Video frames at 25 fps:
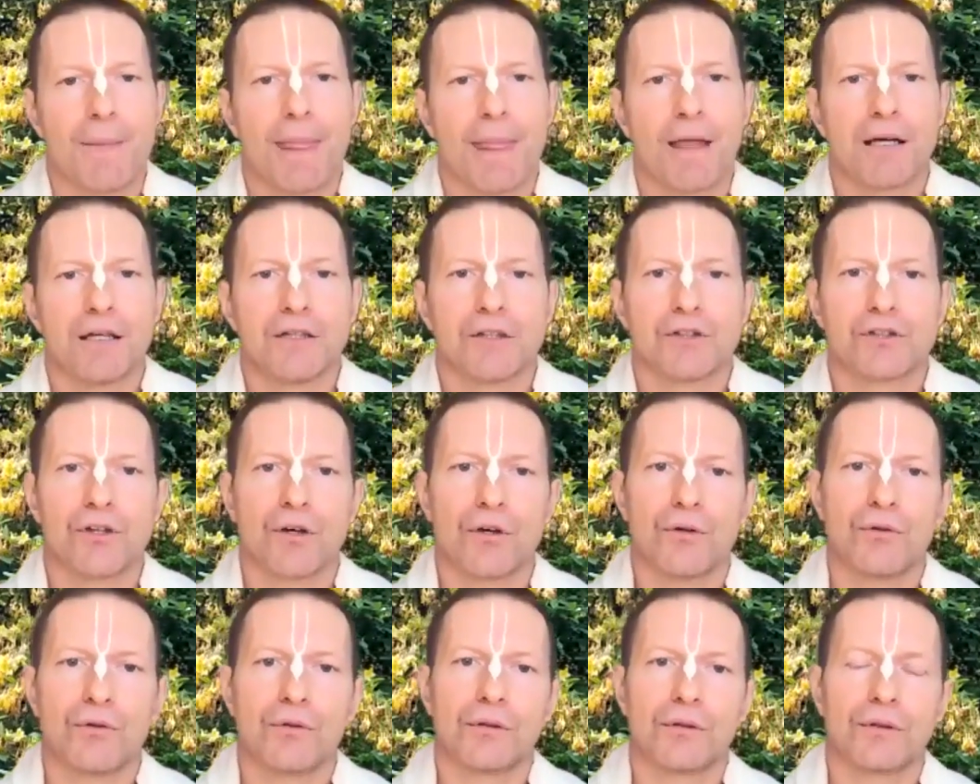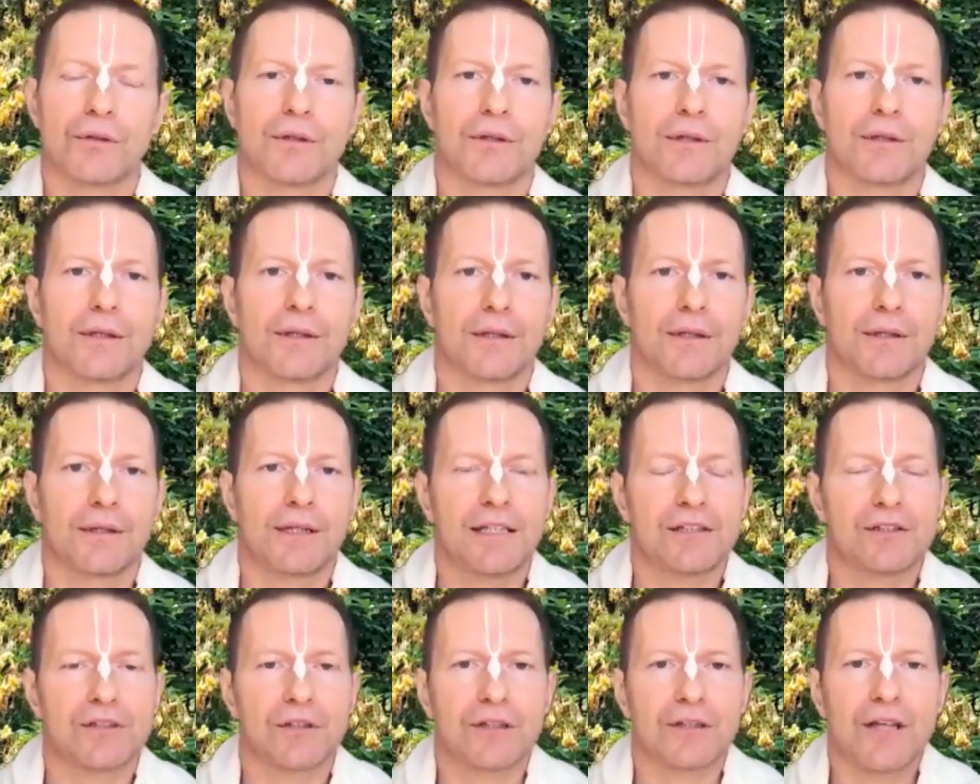So
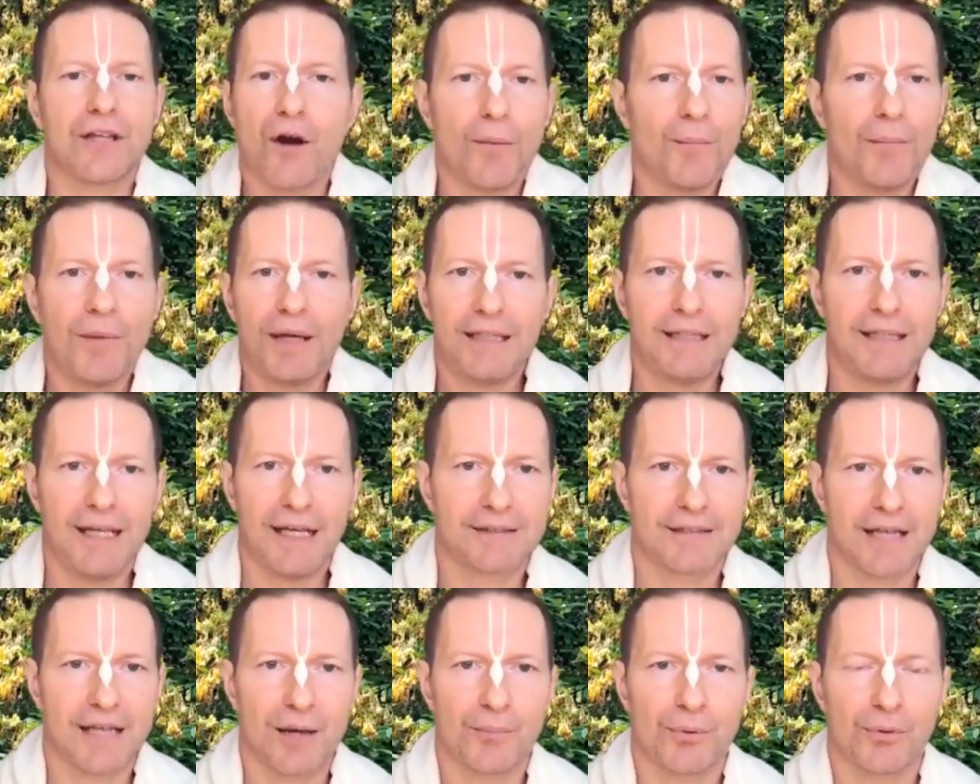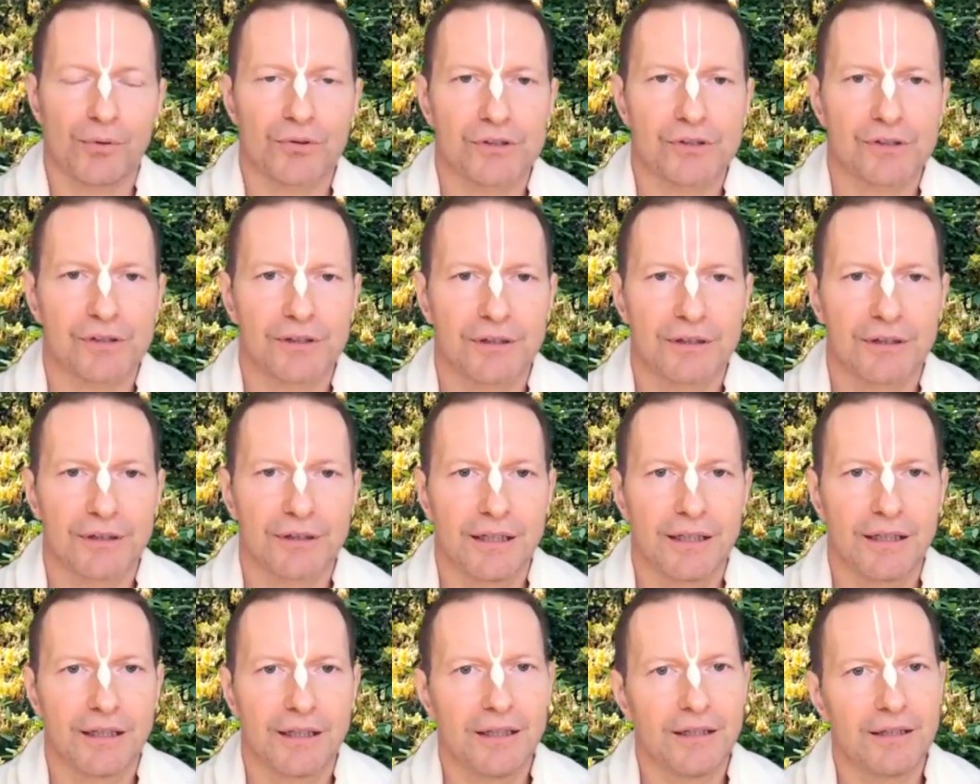there are many examples
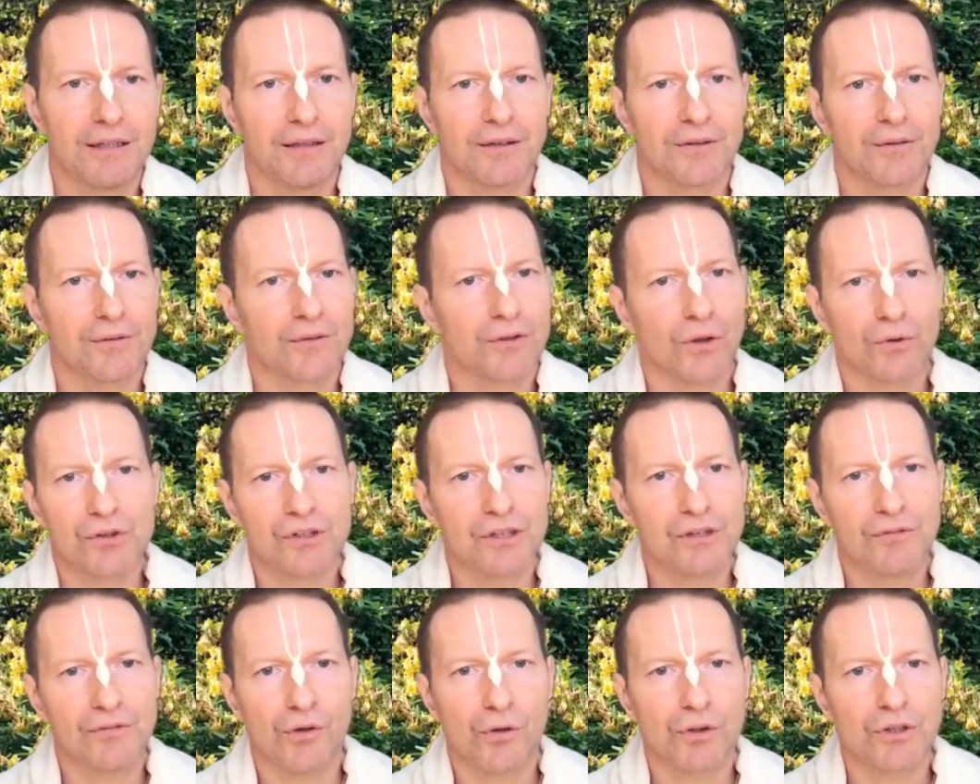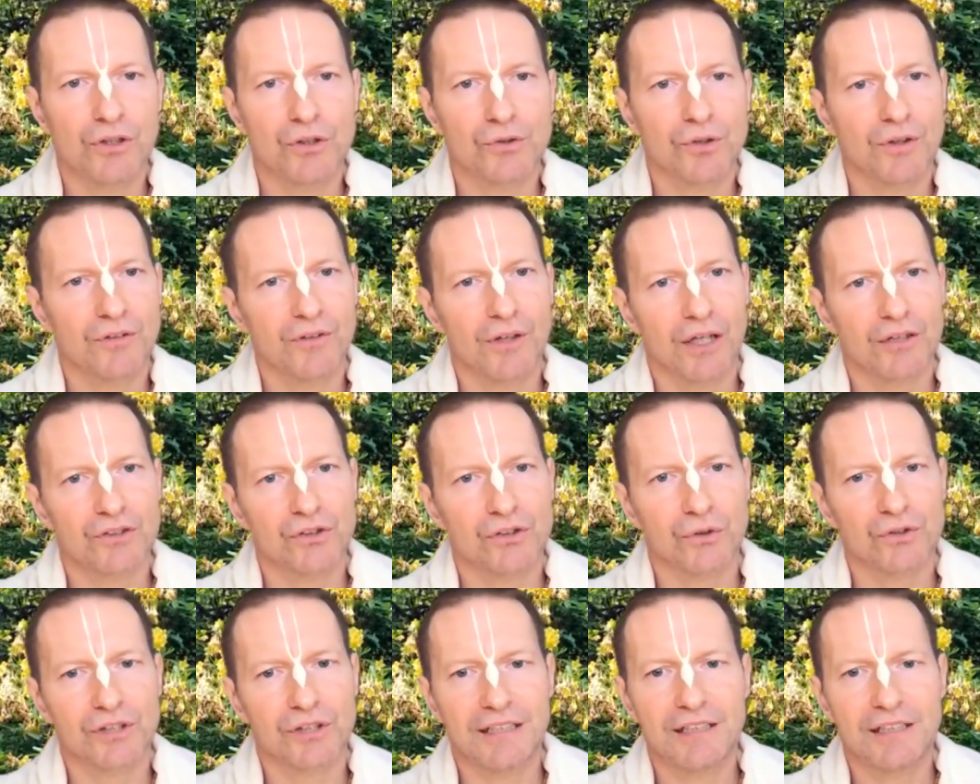in those devotees who are
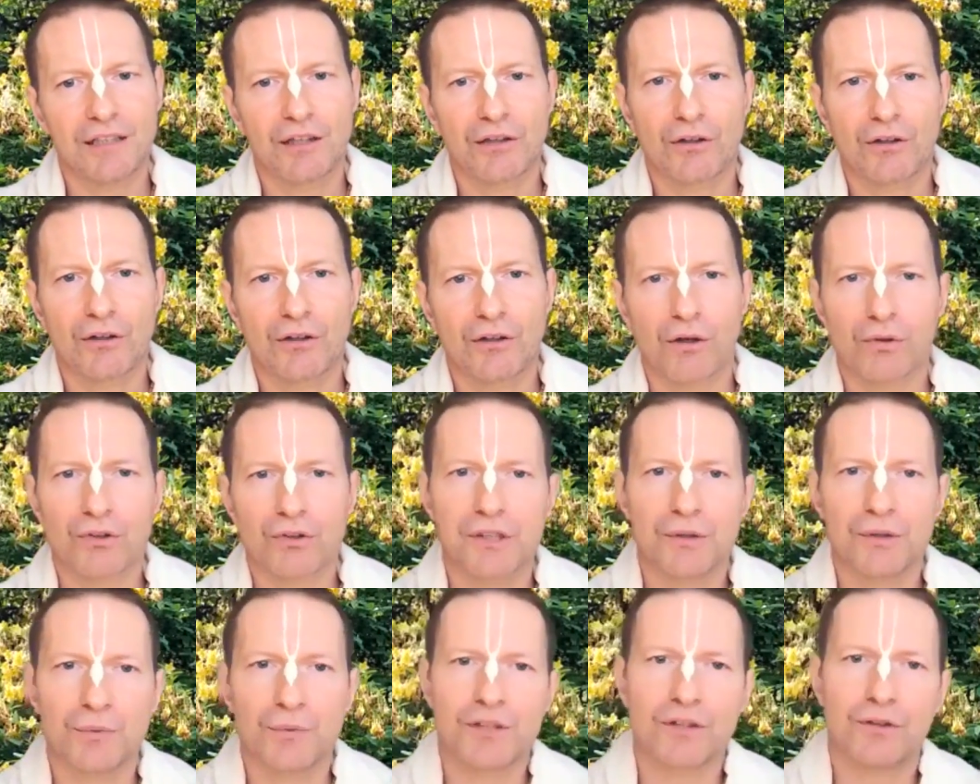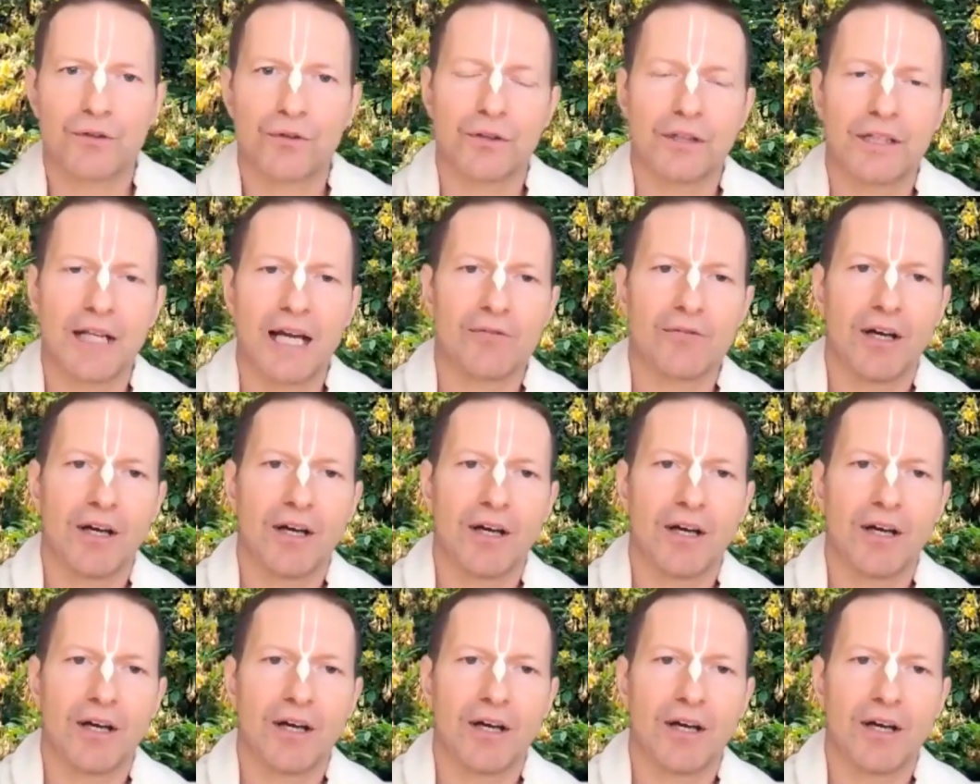associated closely with Gurudev,